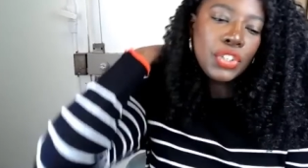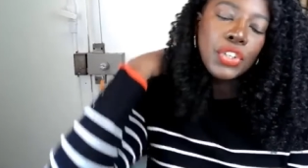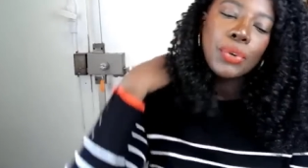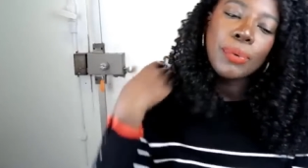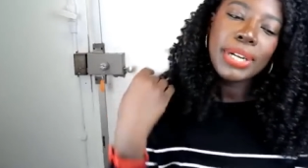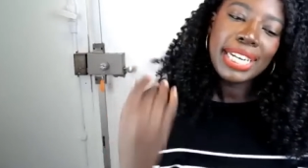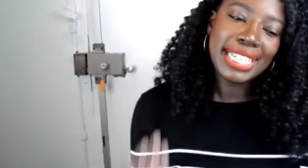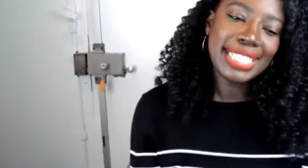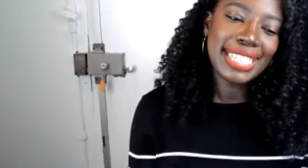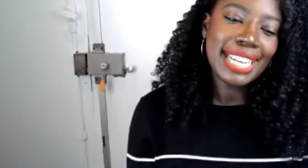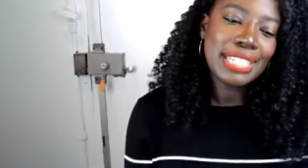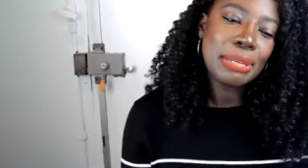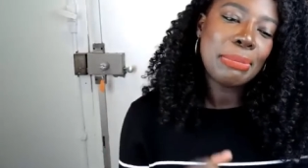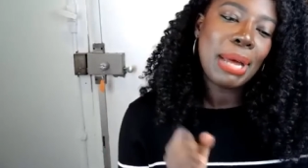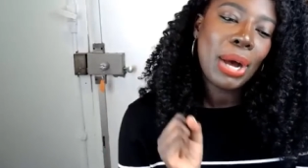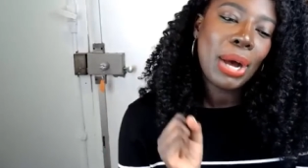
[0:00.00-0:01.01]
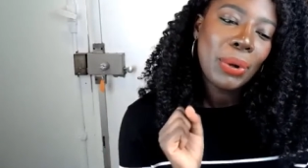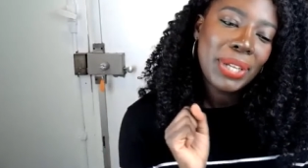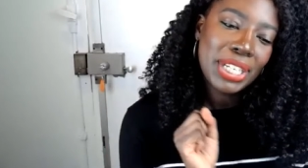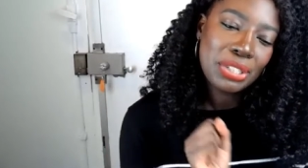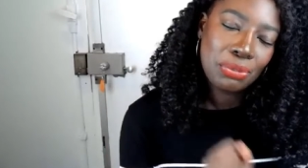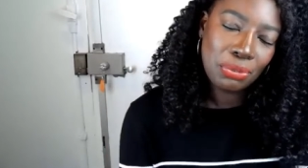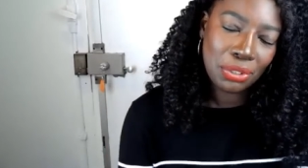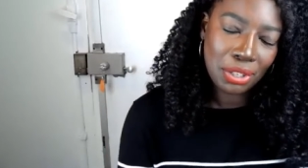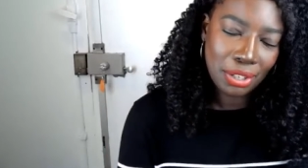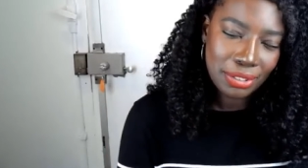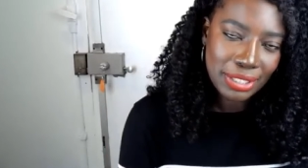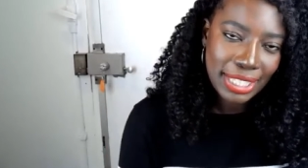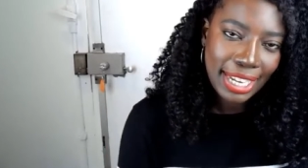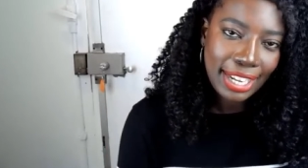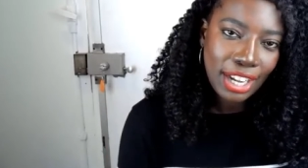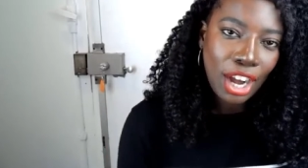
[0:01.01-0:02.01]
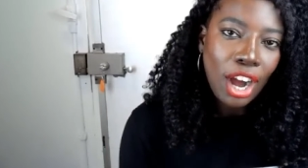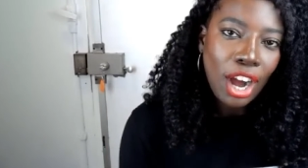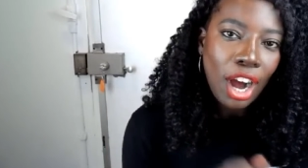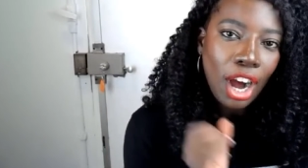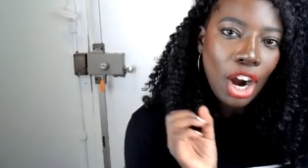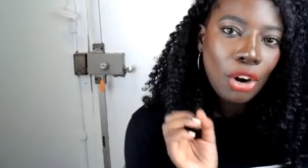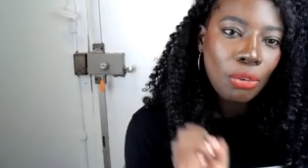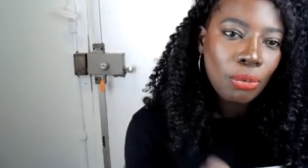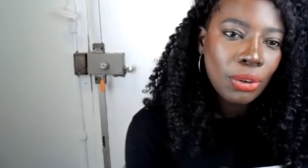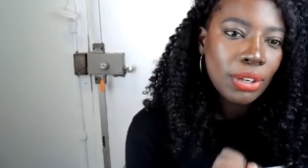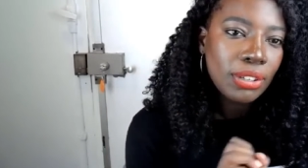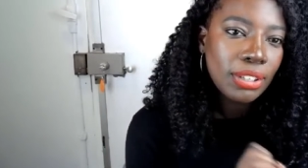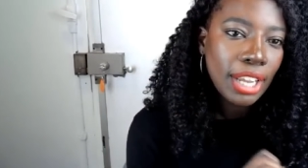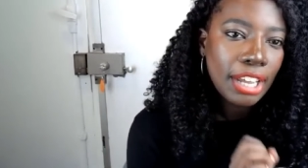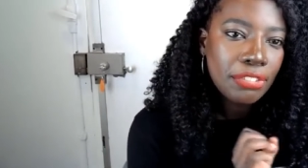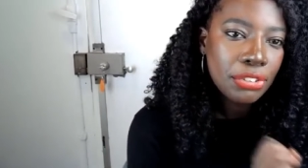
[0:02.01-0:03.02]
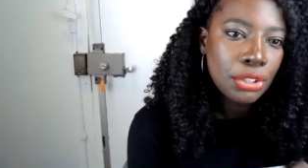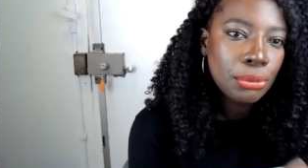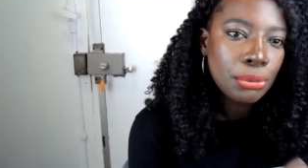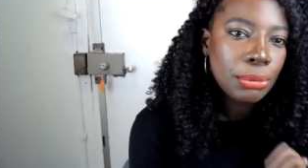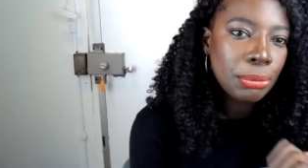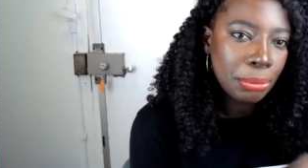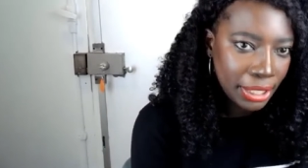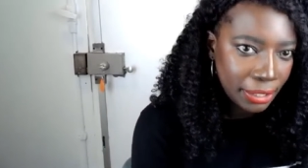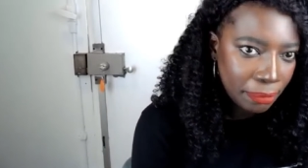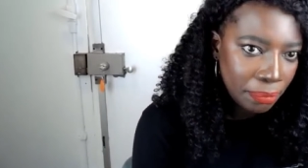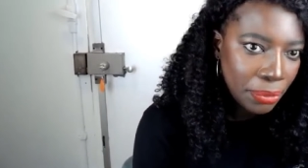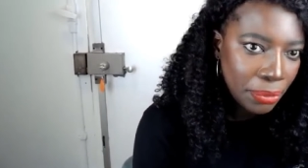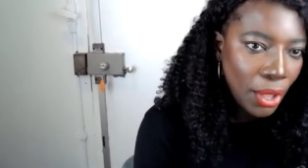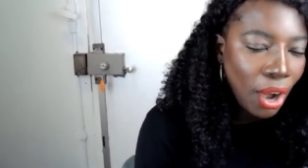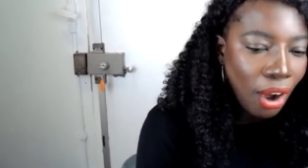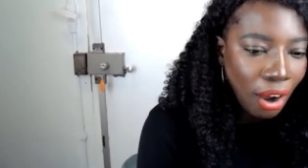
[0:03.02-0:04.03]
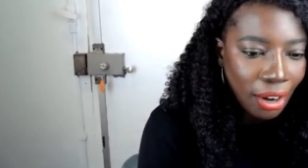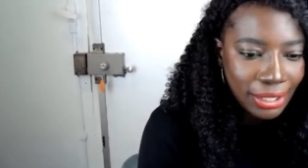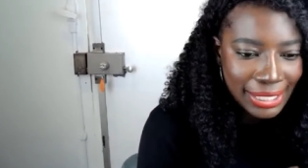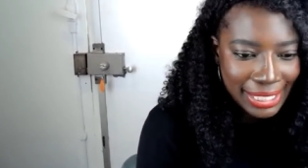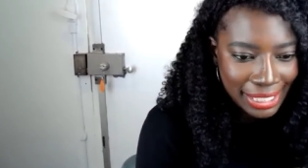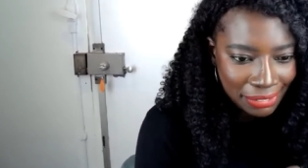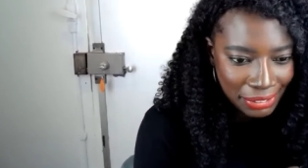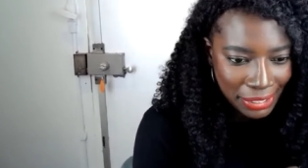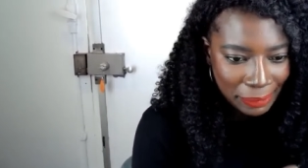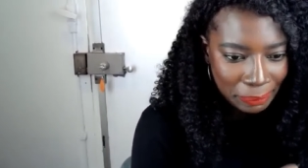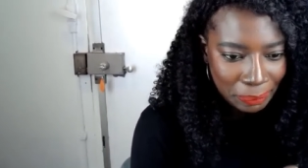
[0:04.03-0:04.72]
what he says about his fiance, a real life human being on TV?